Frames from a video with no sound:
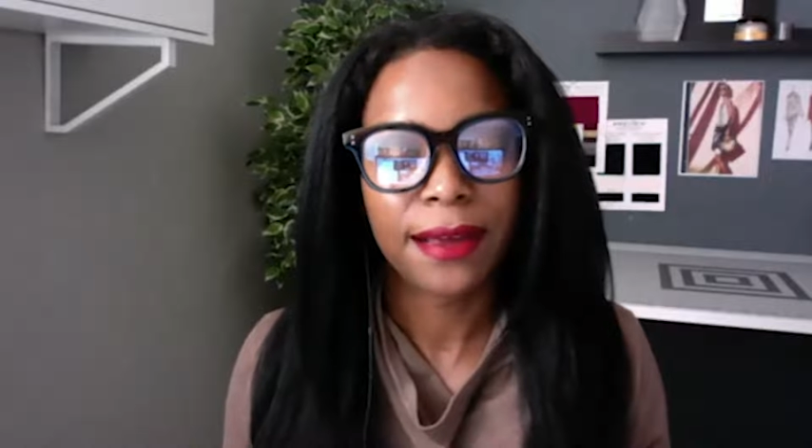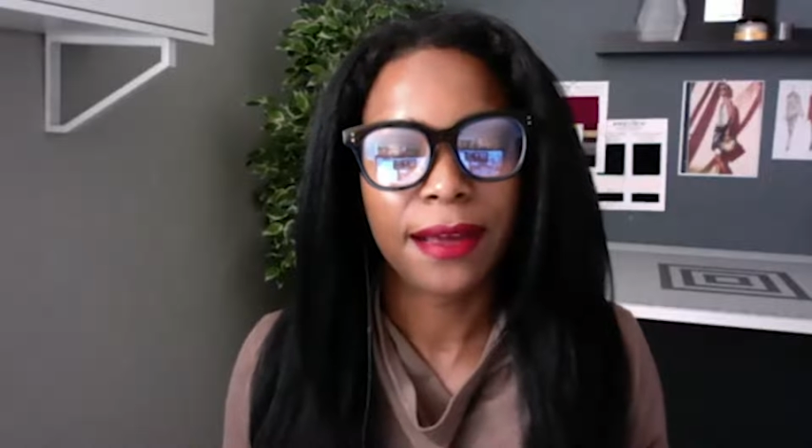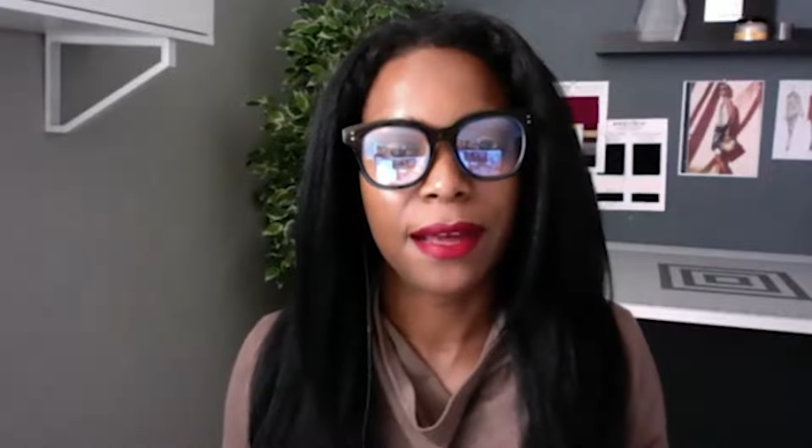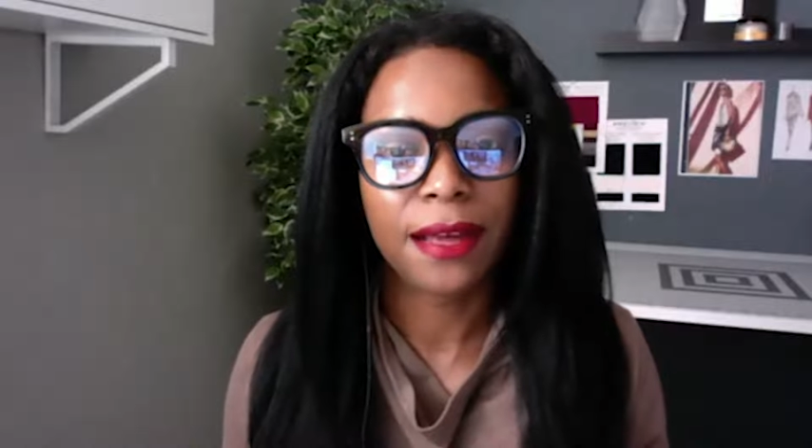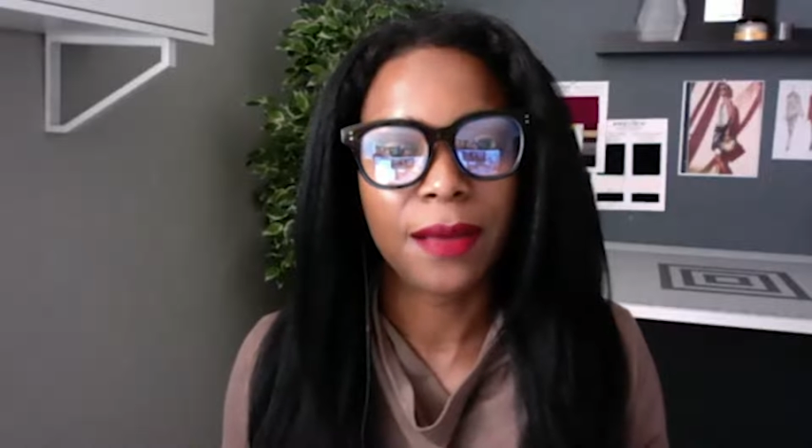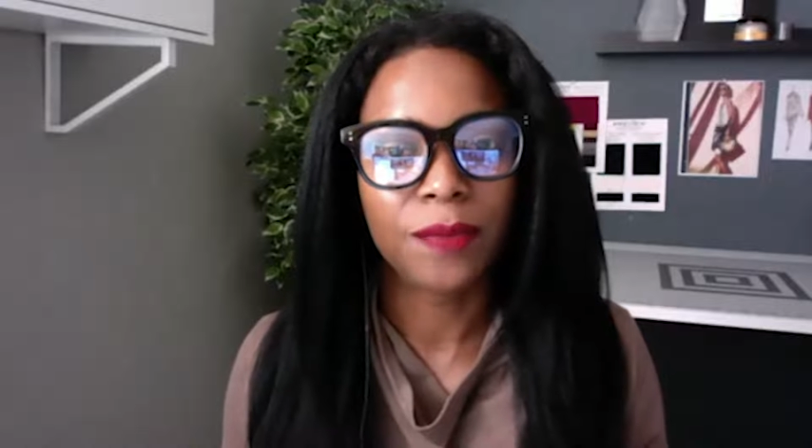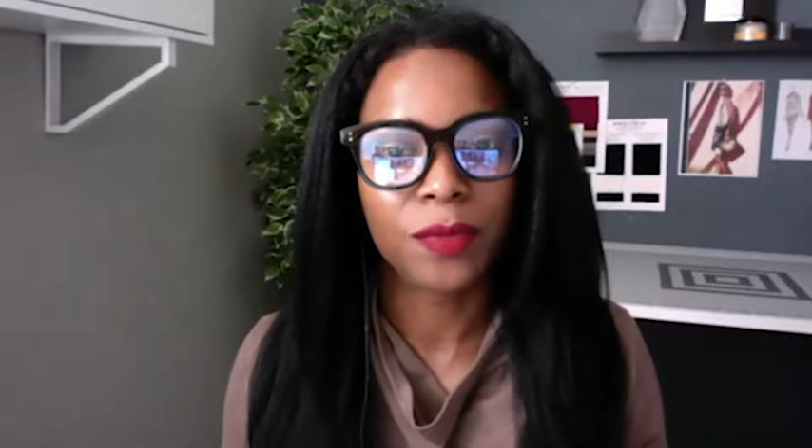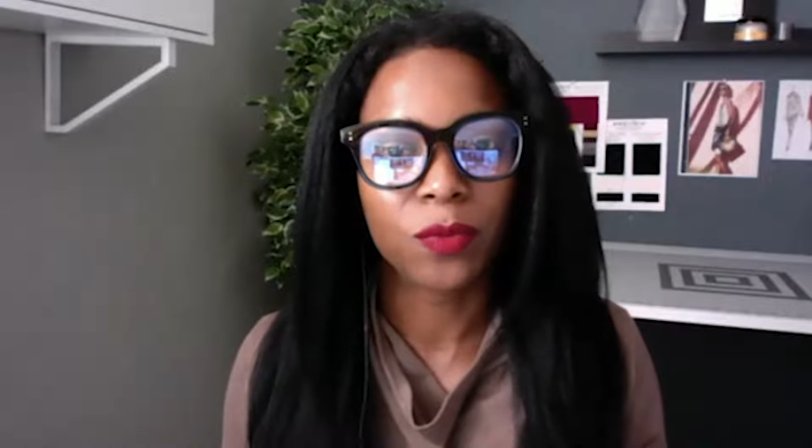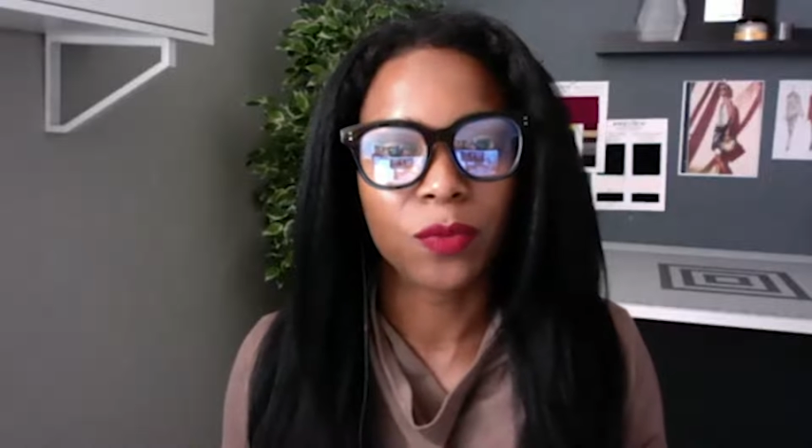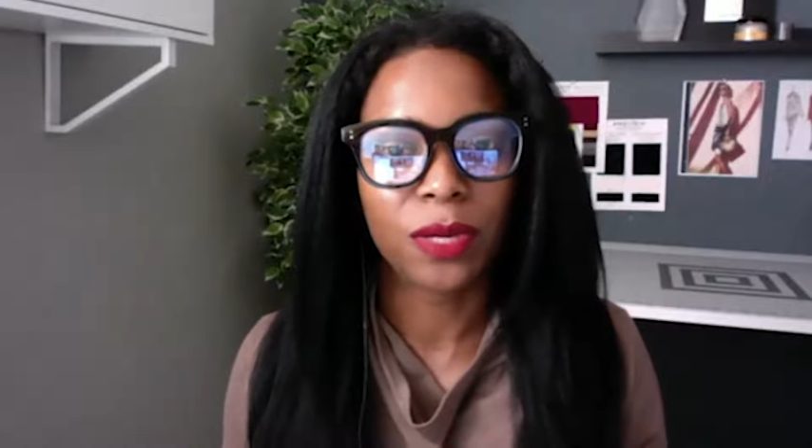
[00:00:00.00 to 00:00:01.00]

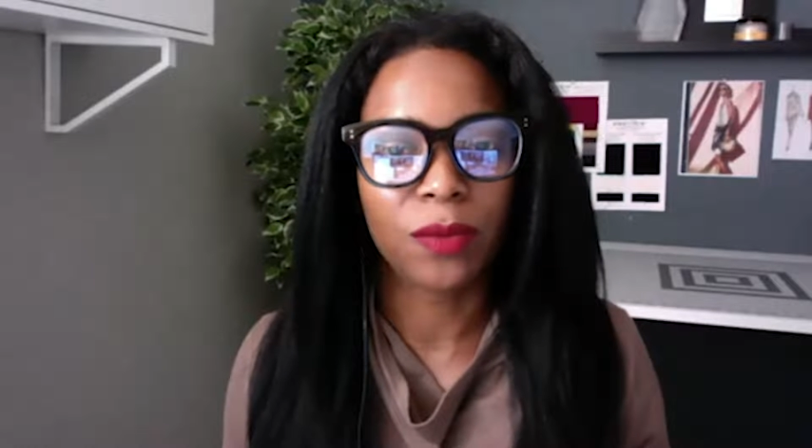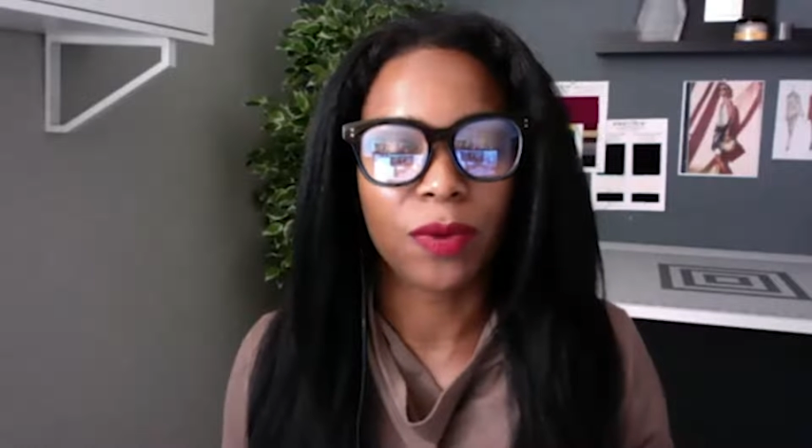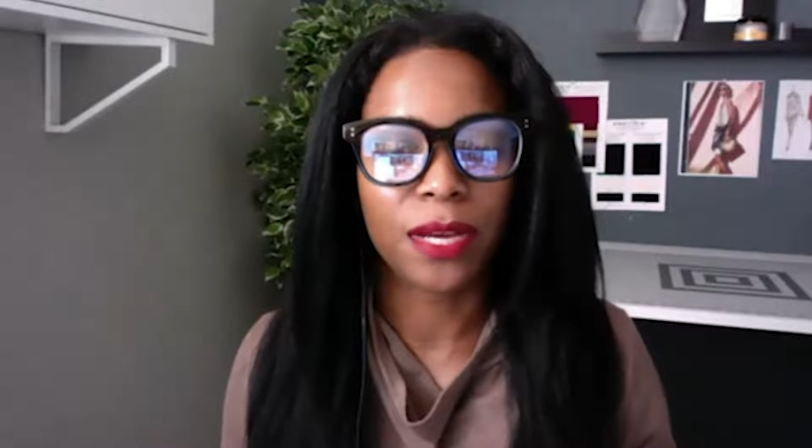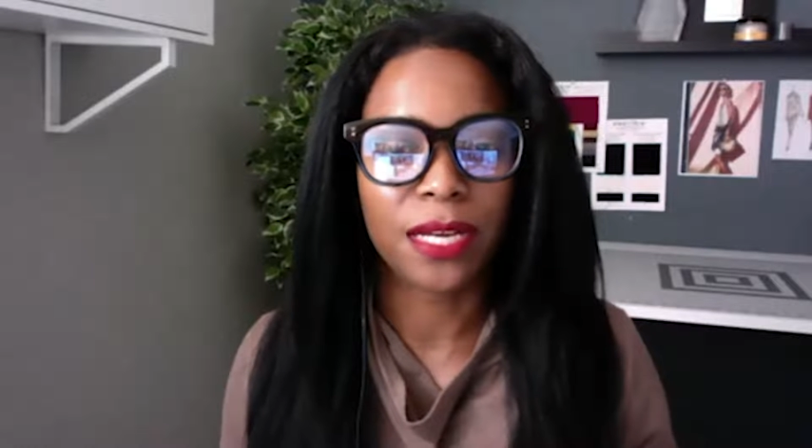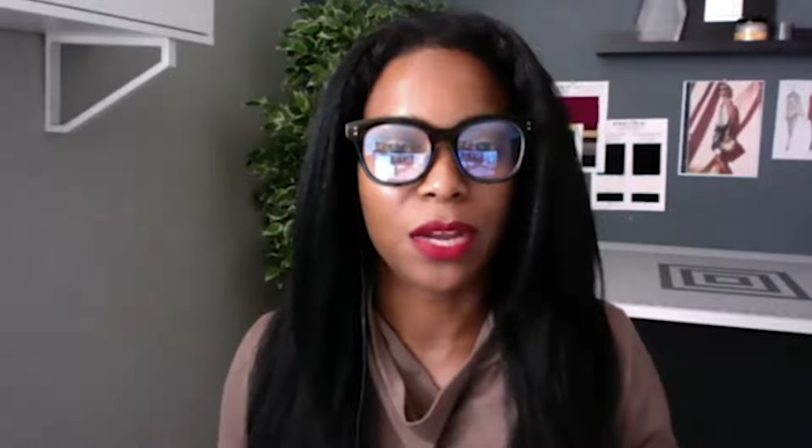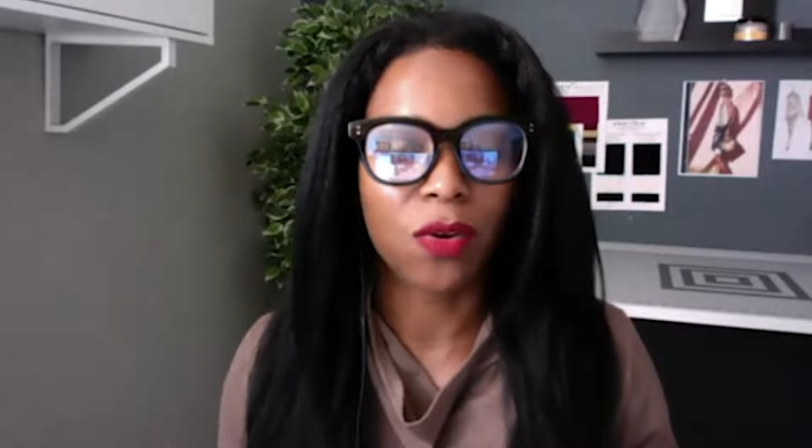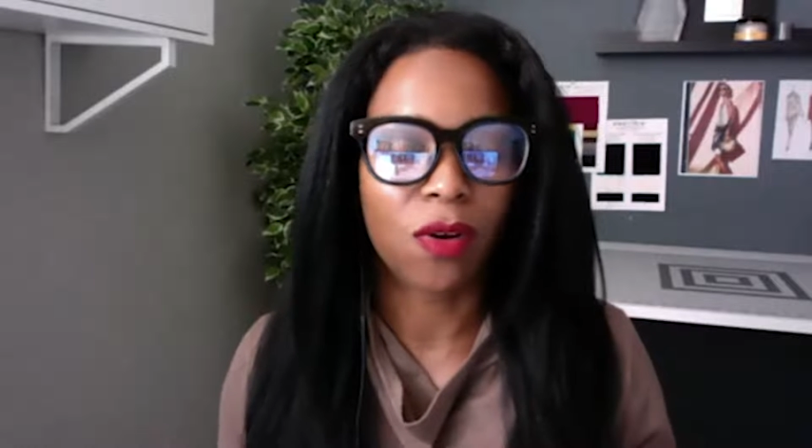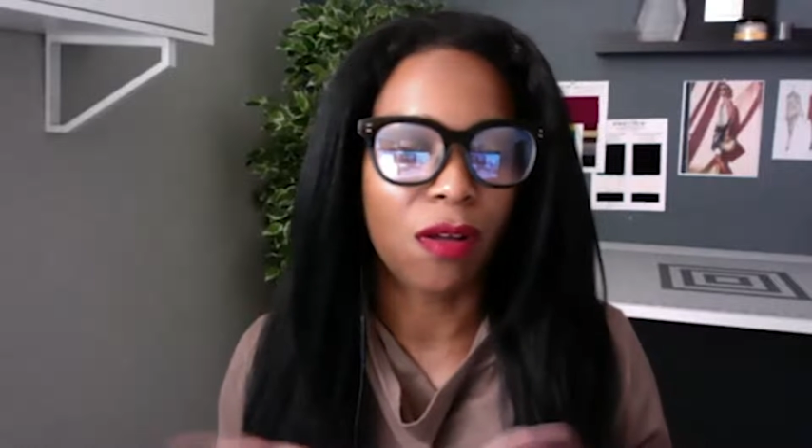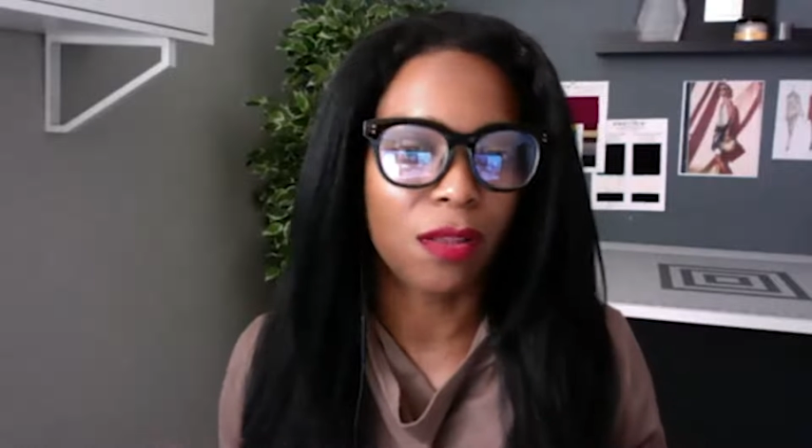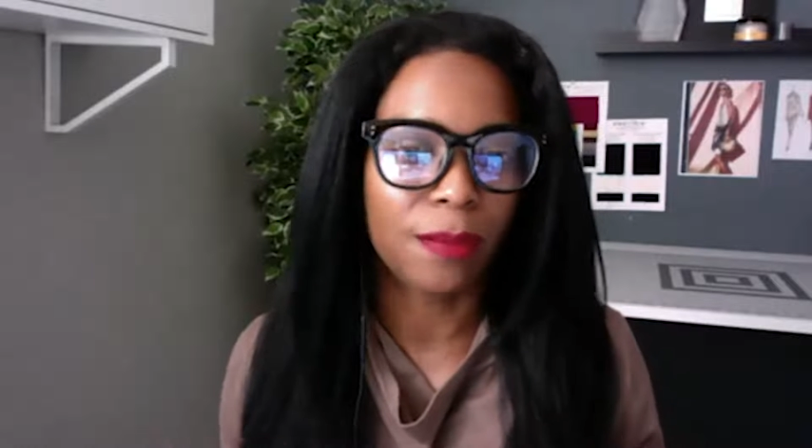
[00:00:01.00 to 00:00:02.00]
We want to
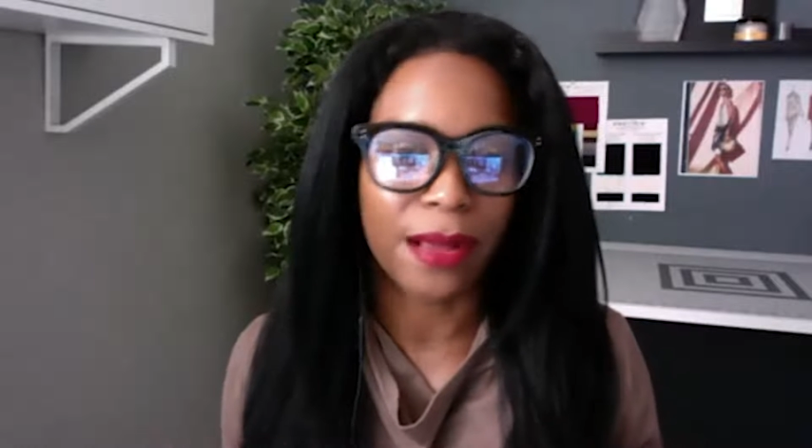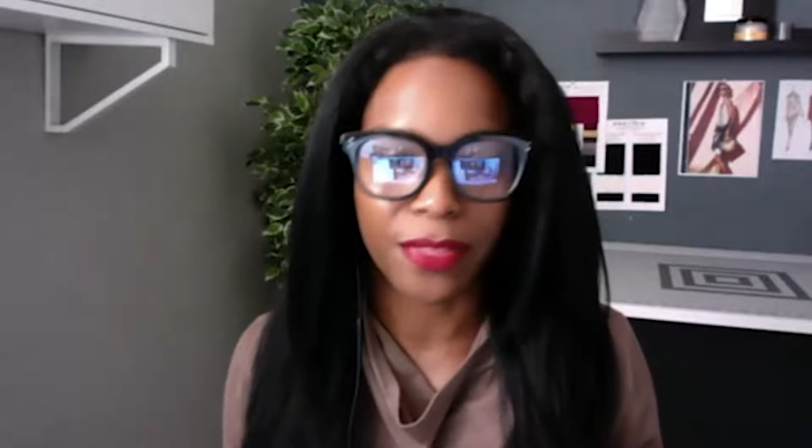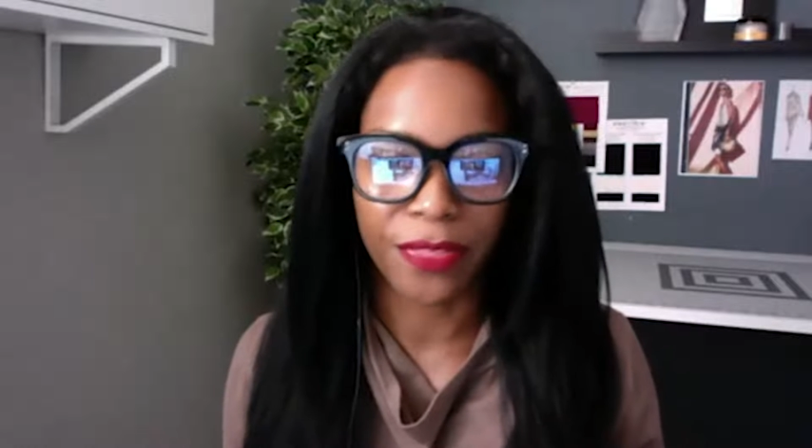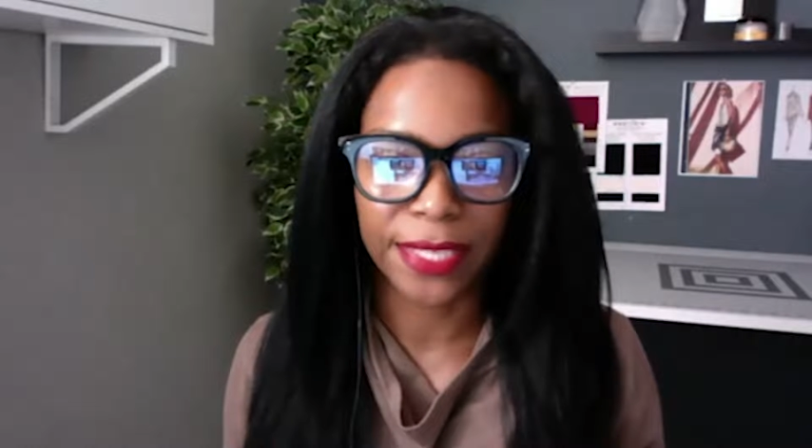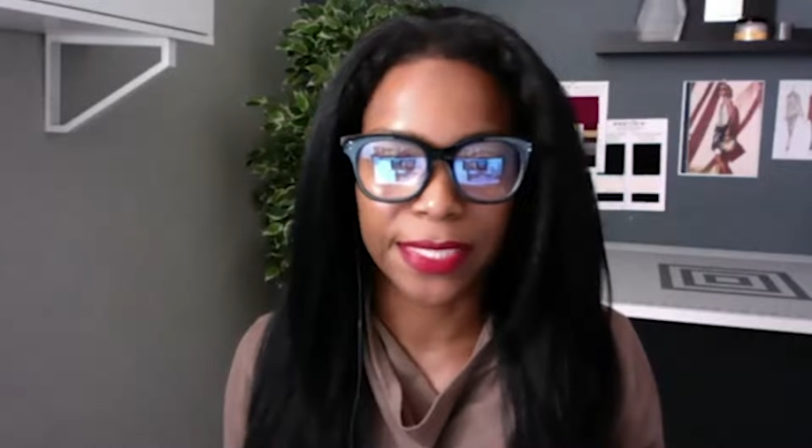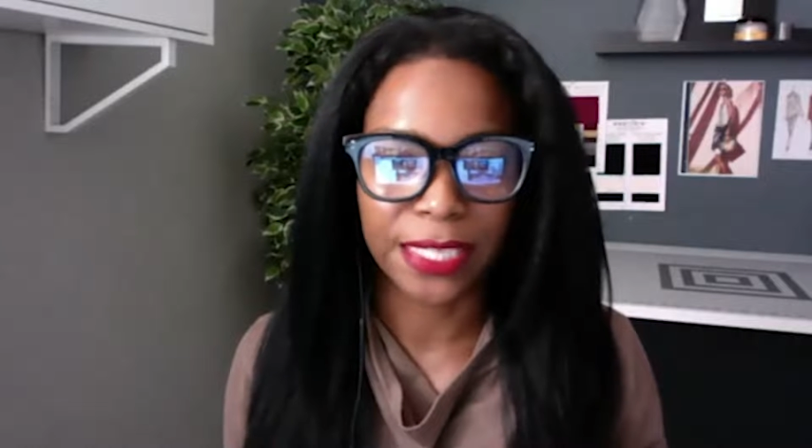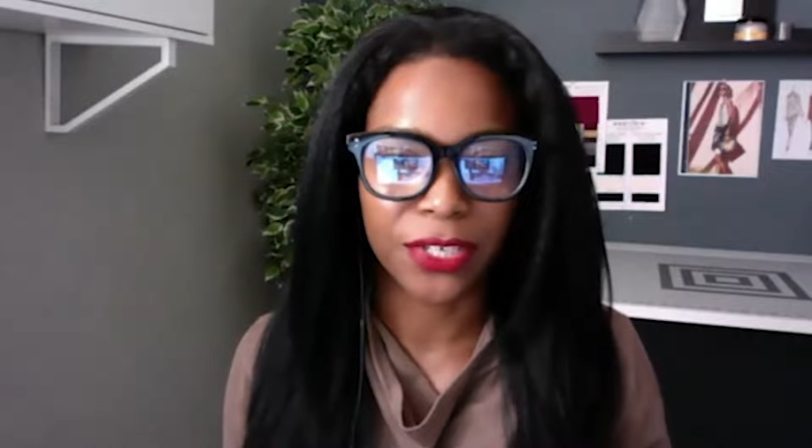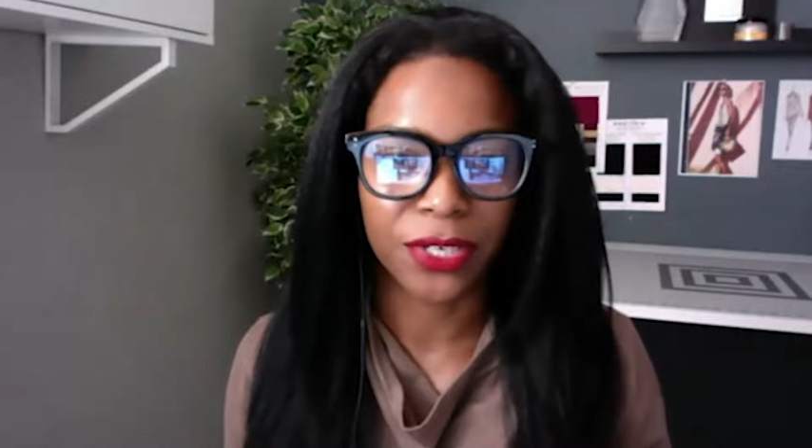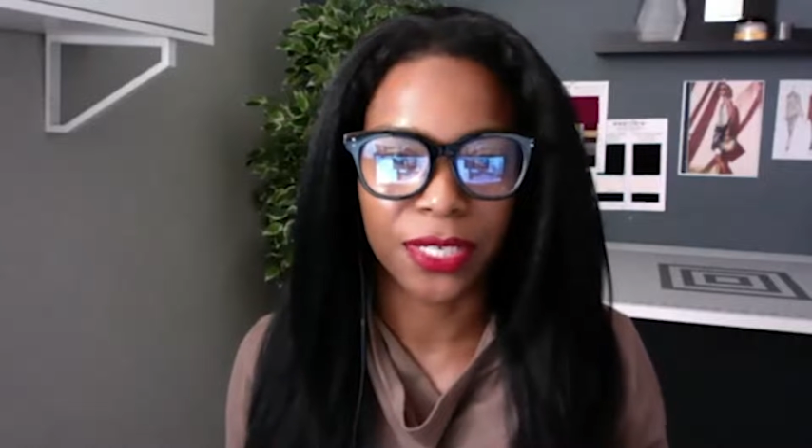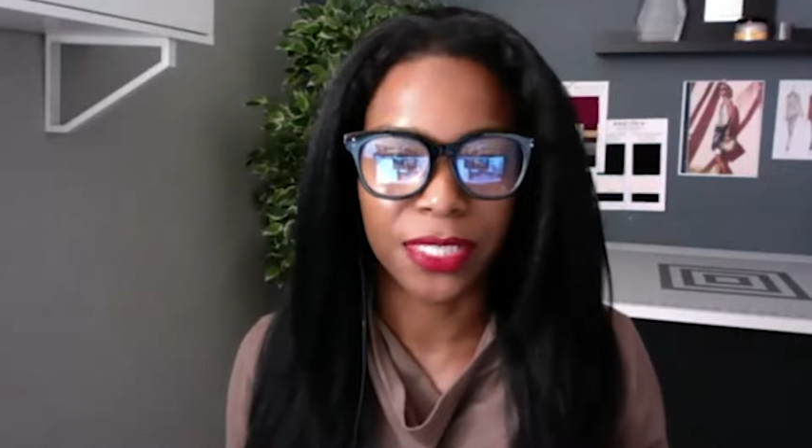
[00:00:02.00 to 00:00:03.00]
know all about the things that are